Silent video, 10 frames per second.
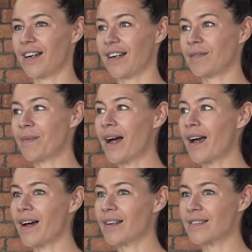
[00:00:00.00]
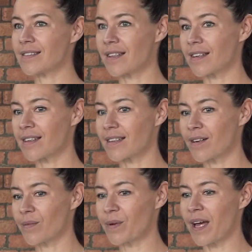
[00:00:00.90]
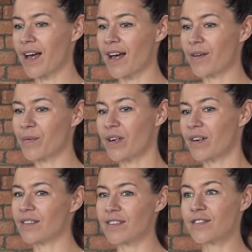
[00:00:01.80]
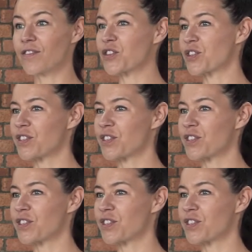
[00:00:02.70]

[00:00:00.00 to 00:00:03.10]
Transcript: In my eyes, we are in this vicious